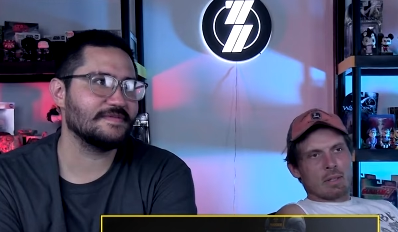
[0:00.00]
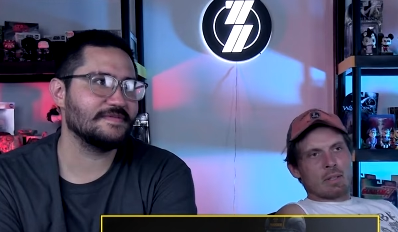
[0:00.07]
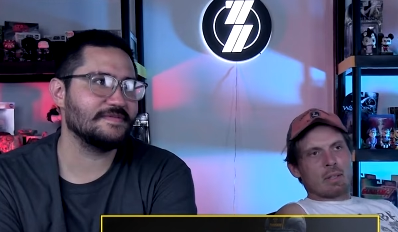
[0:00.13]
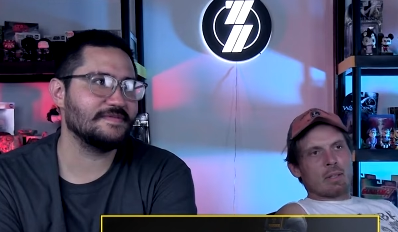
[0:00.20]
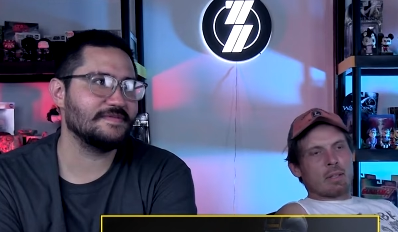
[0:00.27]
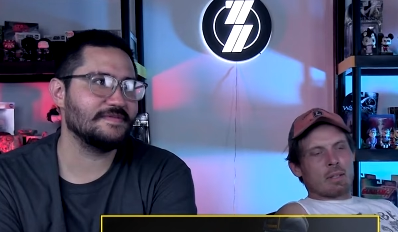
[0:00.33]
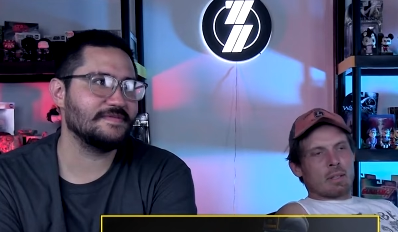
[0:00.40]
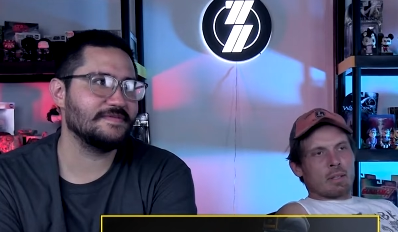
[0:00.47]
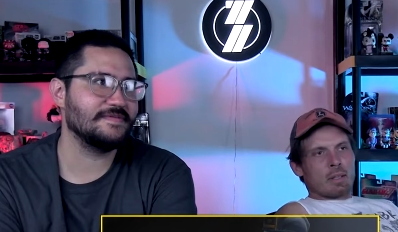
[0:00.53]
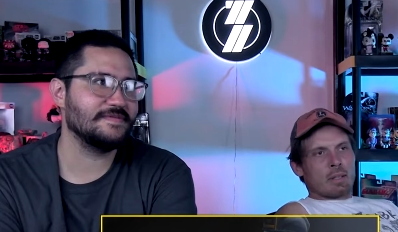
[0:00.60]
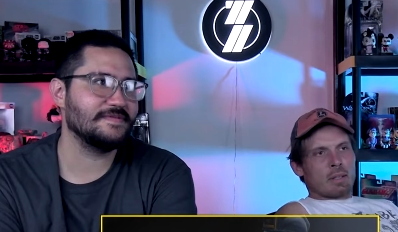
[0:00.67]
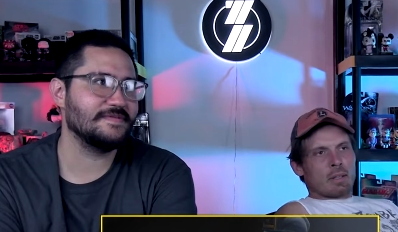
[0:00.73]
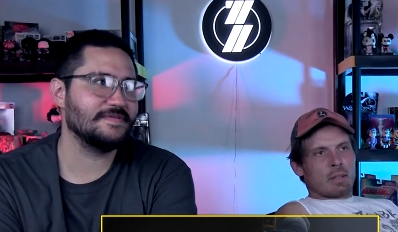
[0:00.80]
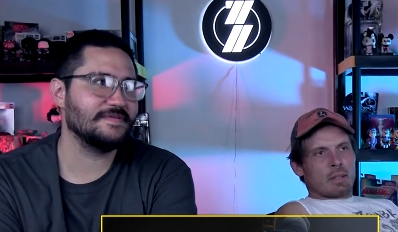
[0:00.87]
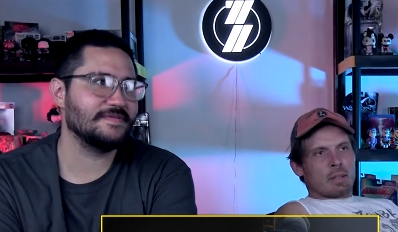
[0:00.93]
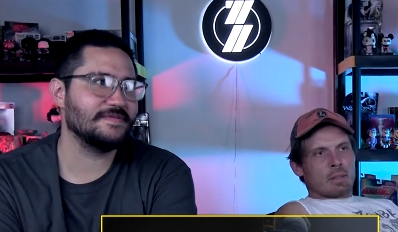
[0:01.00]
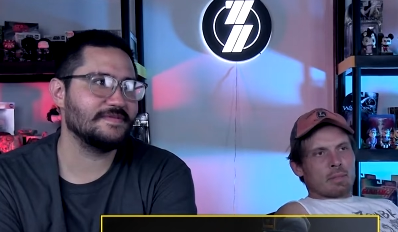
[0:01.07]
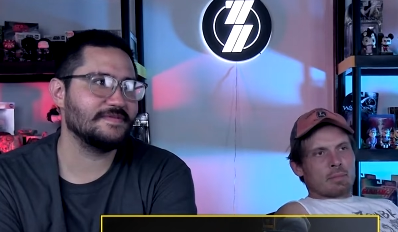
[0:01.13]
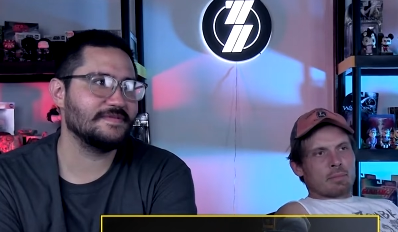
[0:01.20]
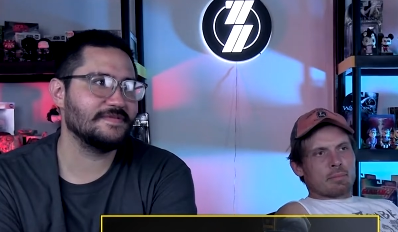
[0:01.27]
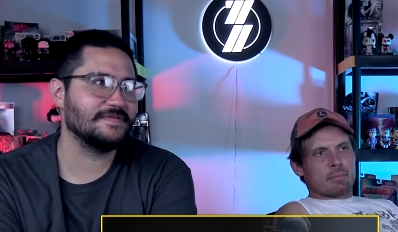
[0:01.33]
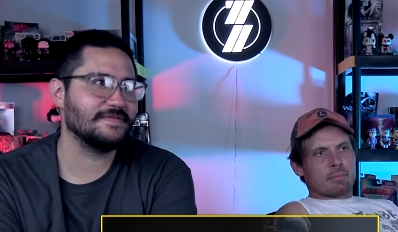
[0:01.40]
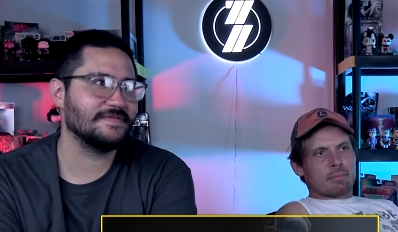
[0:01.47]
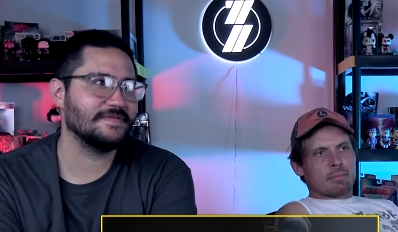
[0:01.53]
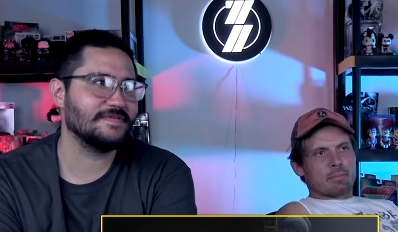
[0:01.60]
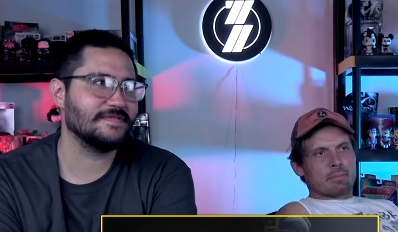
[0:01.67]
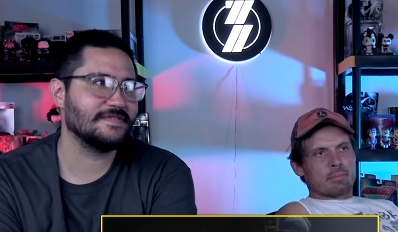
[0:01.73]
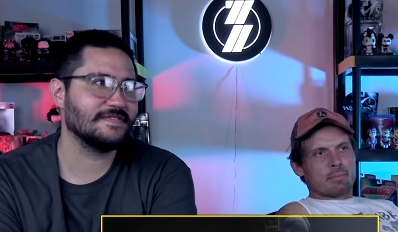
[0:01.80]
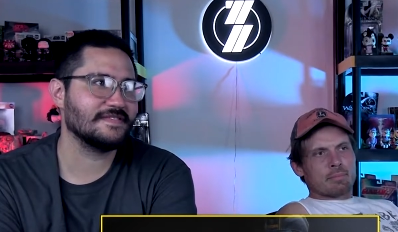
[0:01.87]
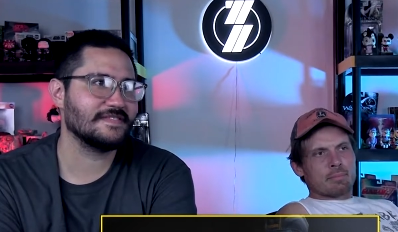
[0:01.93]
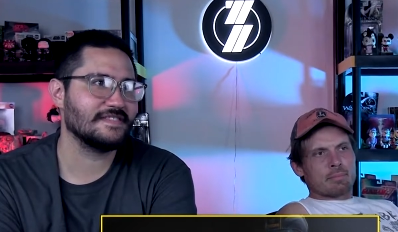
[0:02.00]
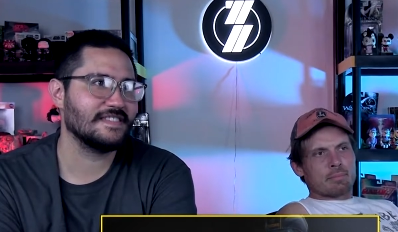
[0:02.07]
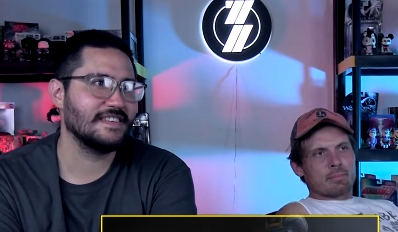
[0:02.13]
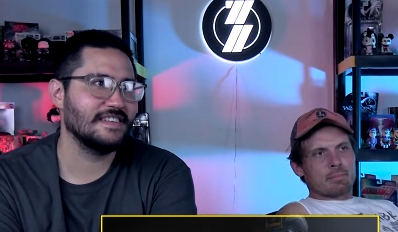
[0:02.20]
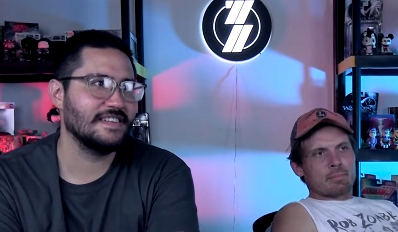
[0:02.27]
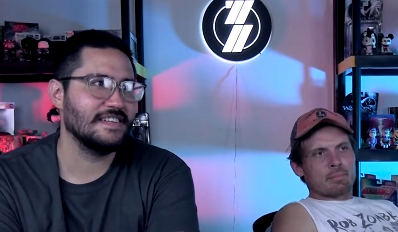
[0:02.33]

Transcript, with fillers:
Speaker 1: lead Greedo to us.